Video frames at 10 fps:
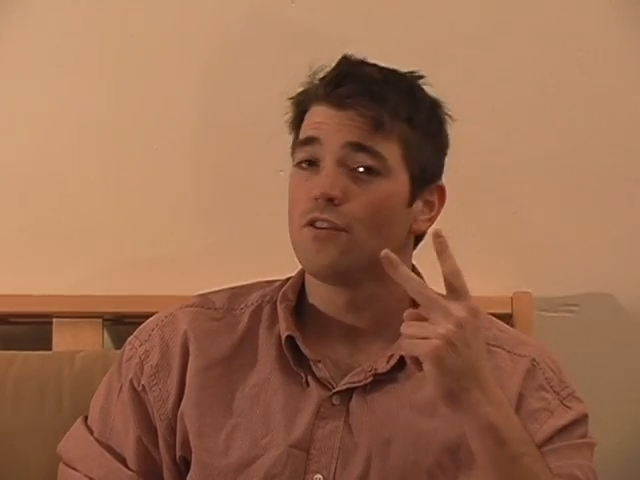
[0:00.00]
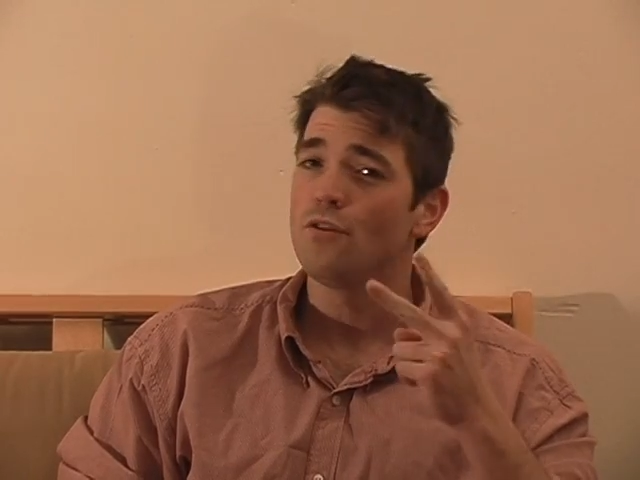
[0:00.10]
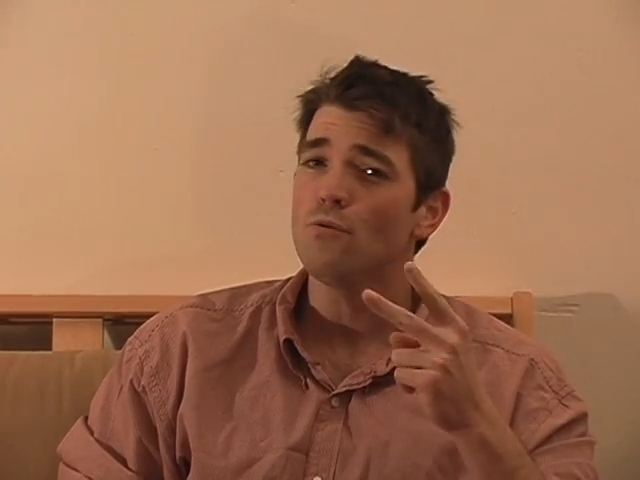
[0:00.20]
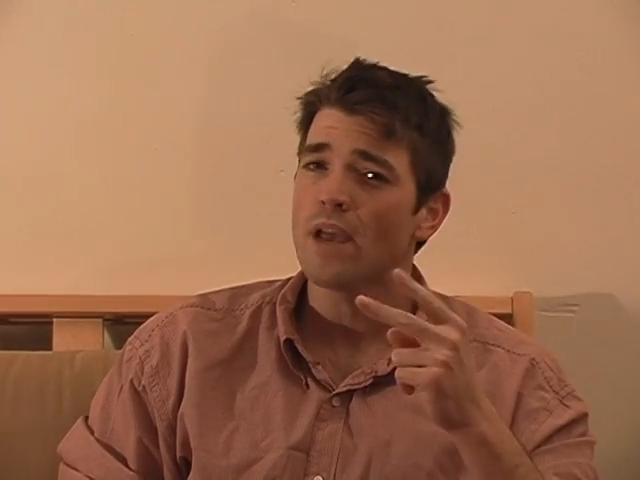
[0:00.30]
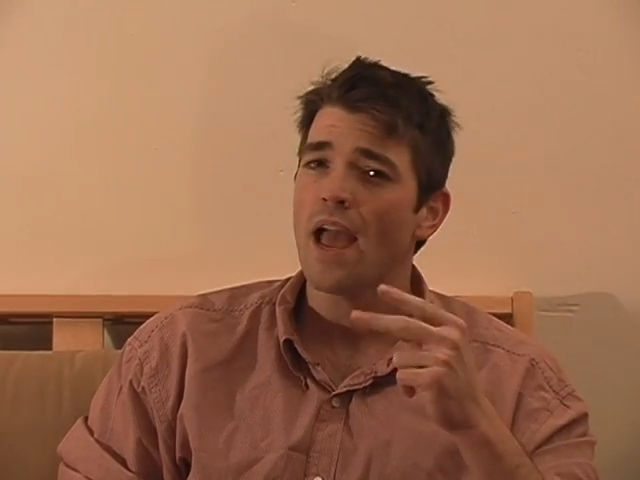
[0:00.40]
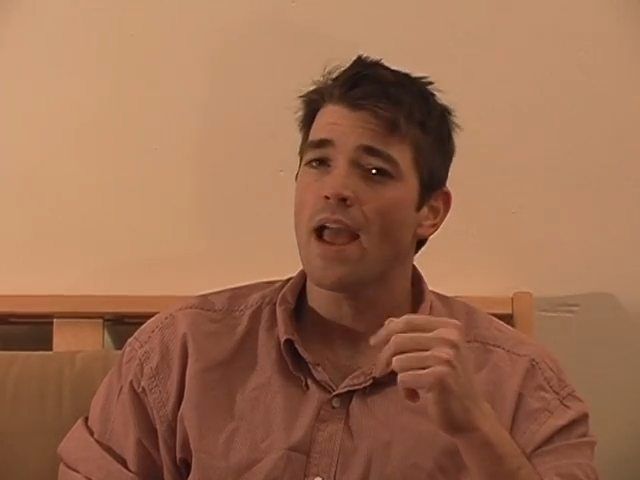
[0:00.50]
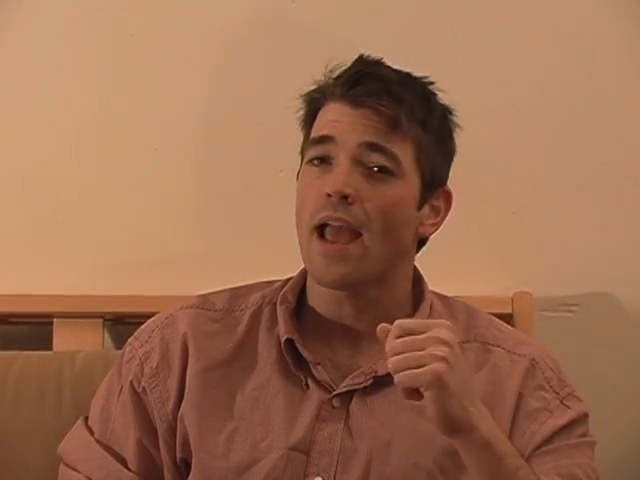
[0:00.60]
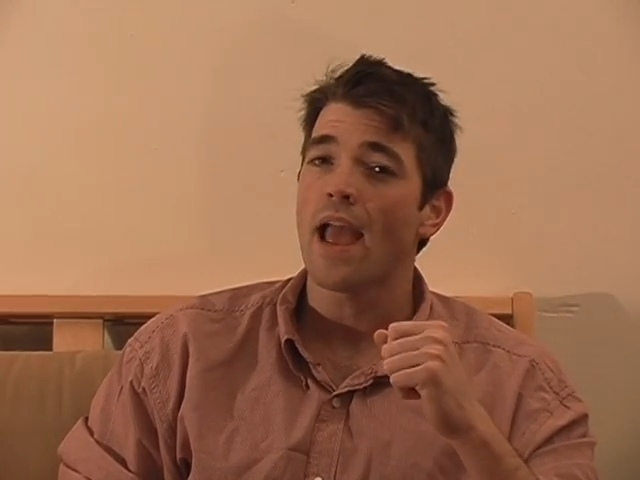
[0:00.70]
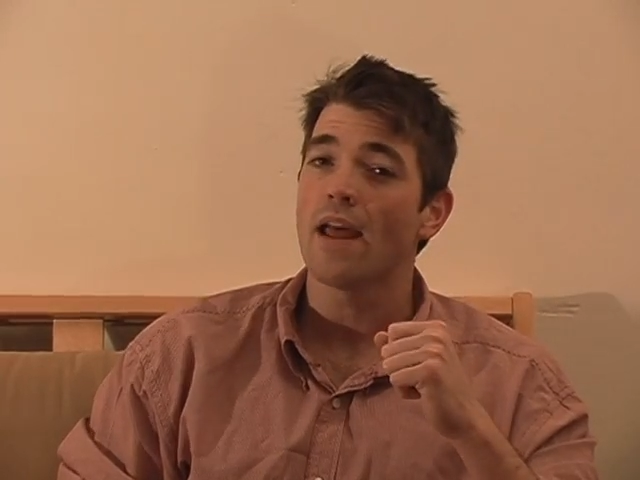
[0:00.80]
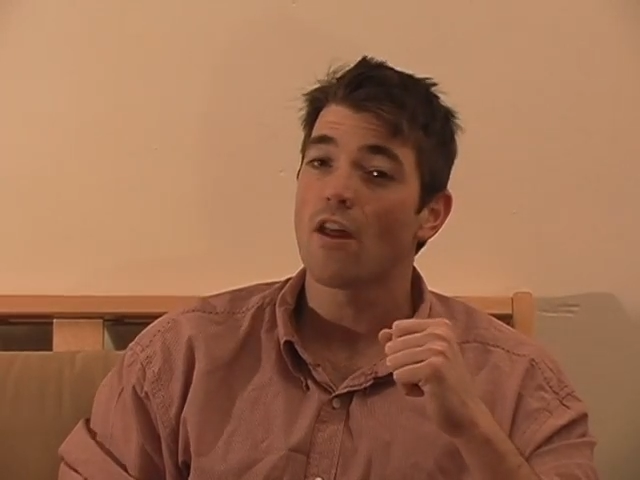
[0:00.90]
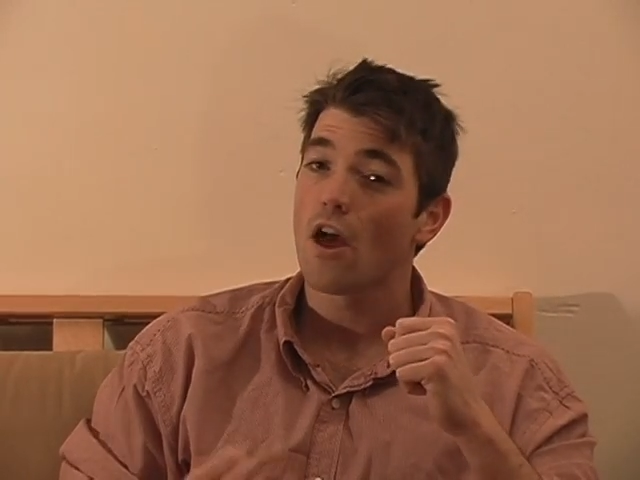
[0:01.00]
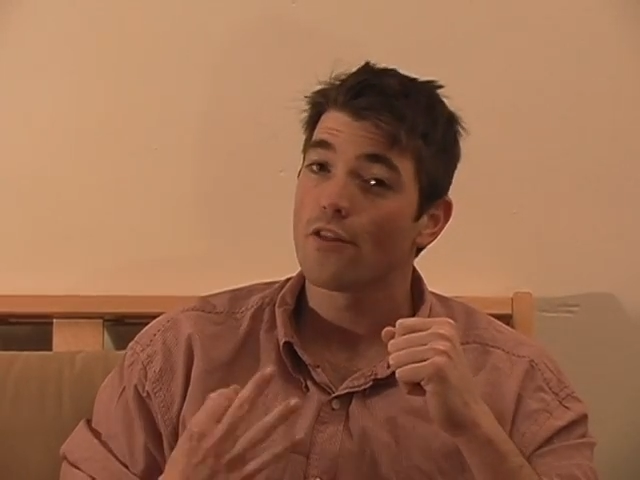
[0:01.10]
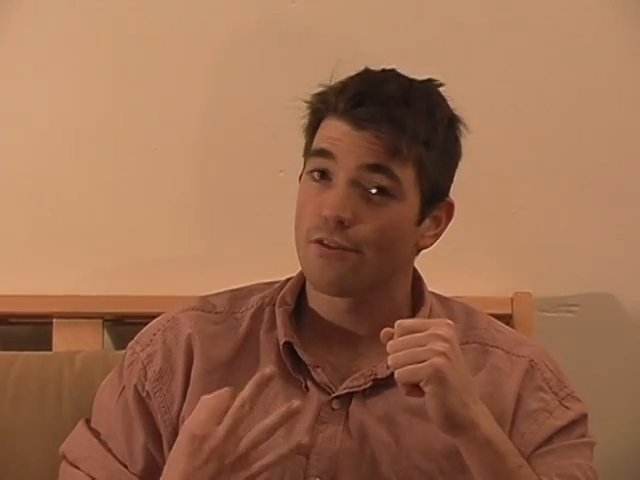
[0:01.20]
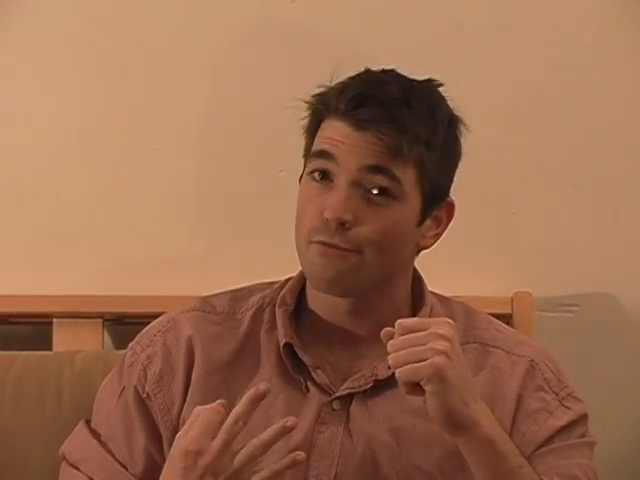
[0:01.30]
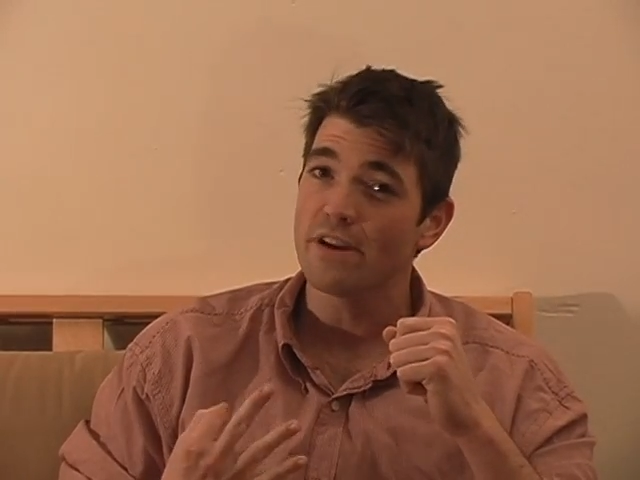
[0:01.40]
two gay and
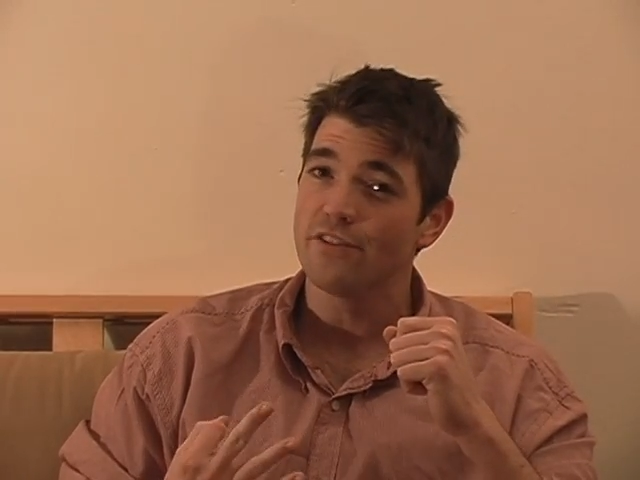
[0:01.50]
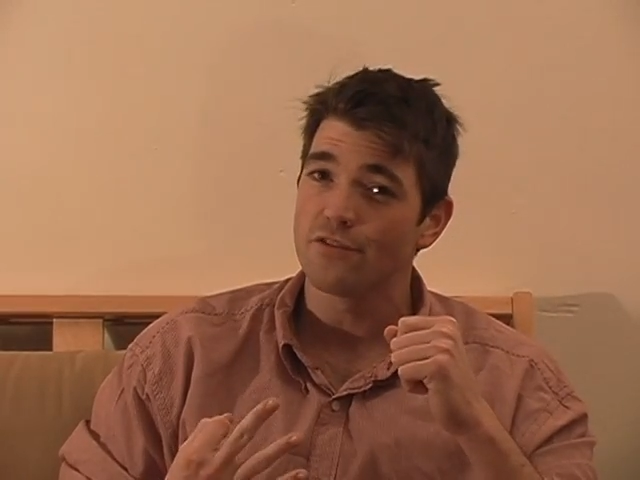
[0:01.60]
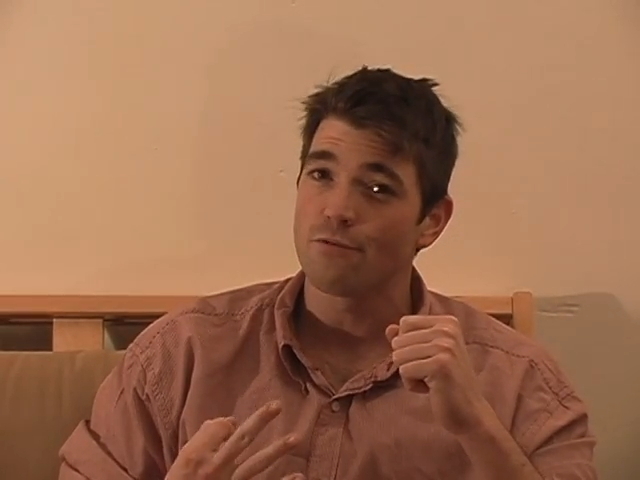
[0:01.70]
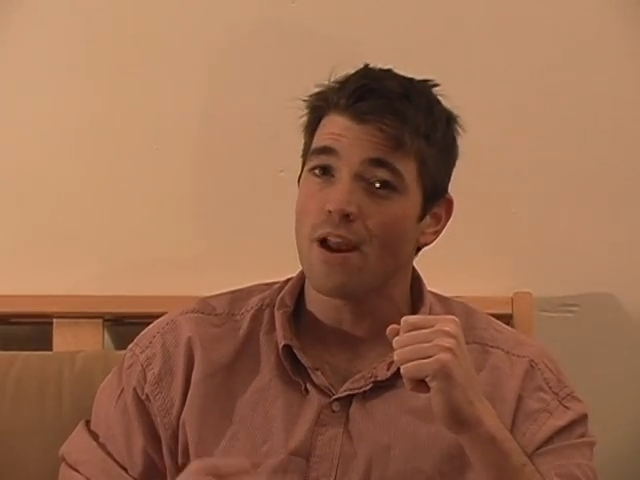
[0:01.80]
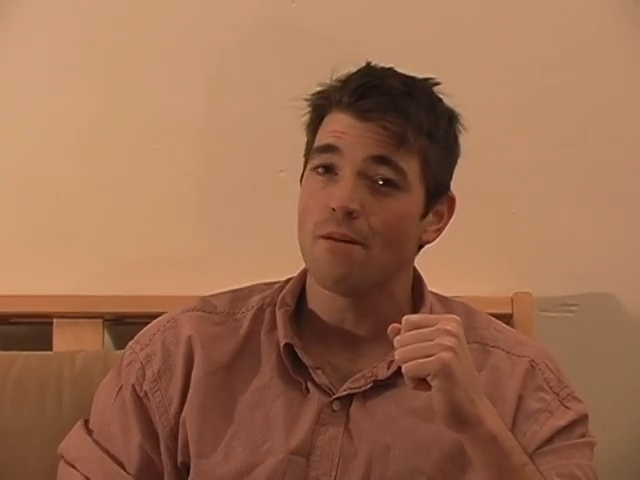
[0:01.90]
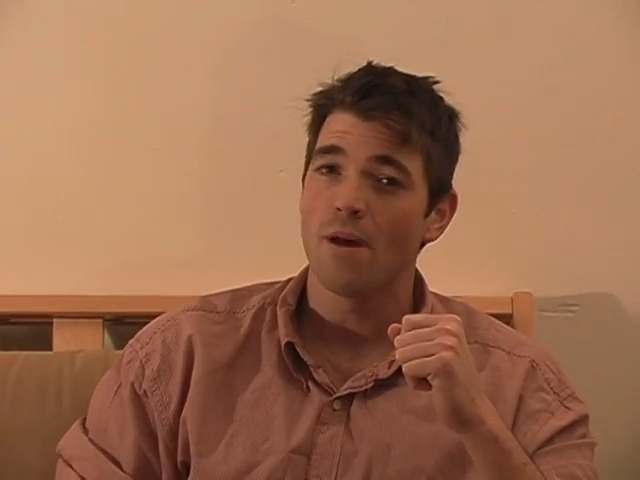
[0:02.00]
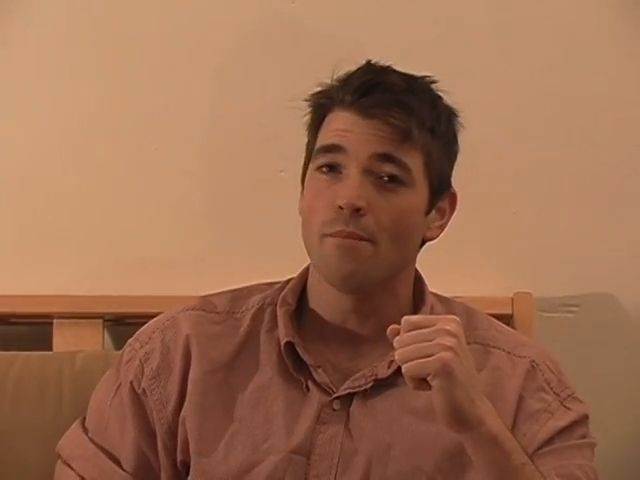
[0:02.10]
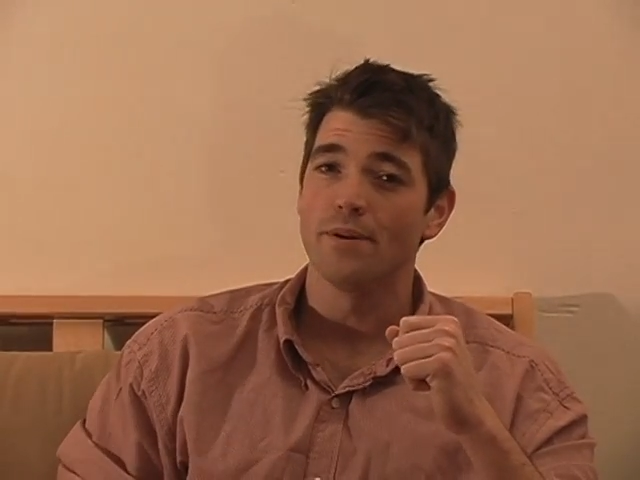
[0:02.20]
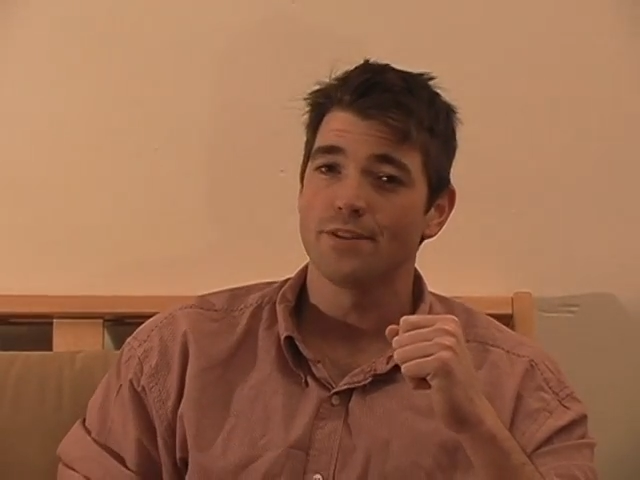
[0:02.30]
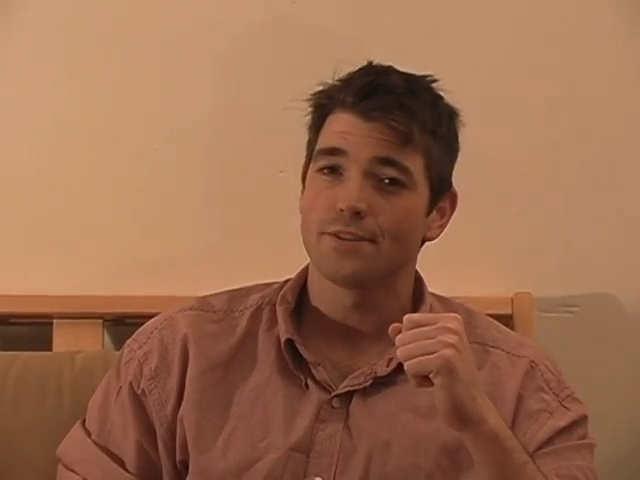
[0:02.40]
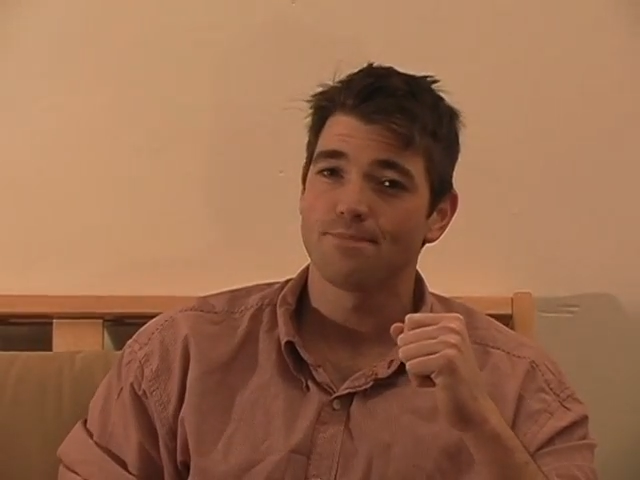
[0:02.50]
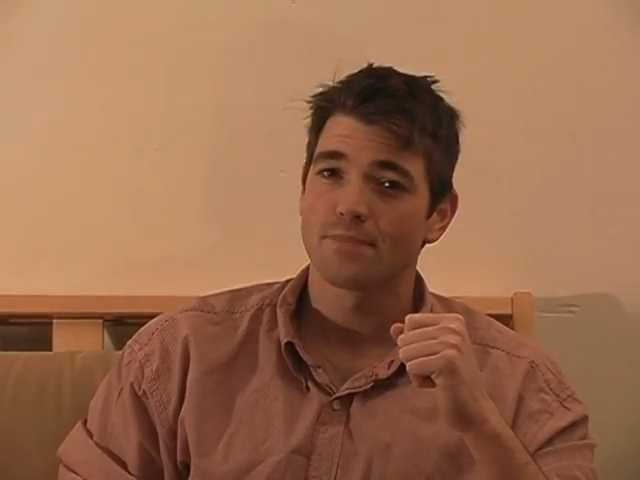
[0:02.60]
three straight members.